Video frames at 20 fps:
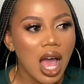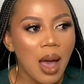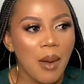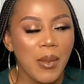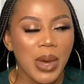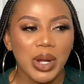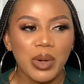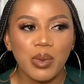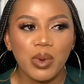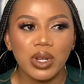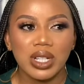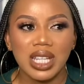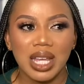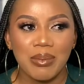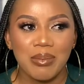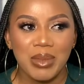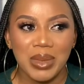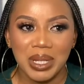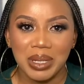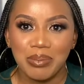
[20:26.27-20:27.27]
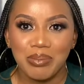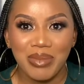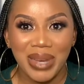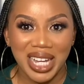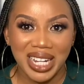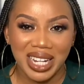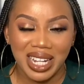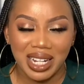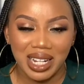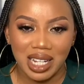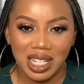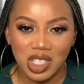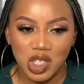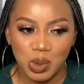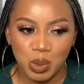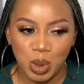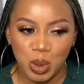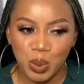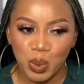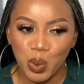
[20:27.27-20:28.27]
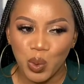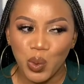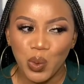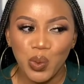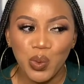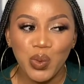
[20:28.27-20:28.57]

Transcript: By the world I mean bad energy people.